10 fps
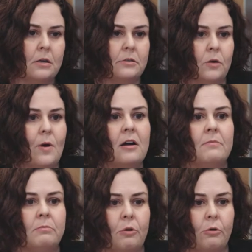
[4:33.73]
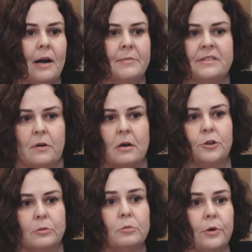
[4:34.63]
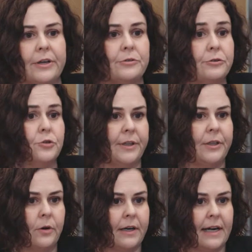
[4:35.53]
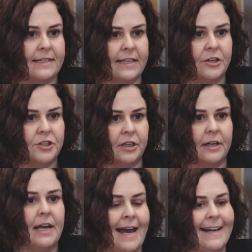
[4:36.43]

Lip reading: So the welcome program is for all new employees who join the organization,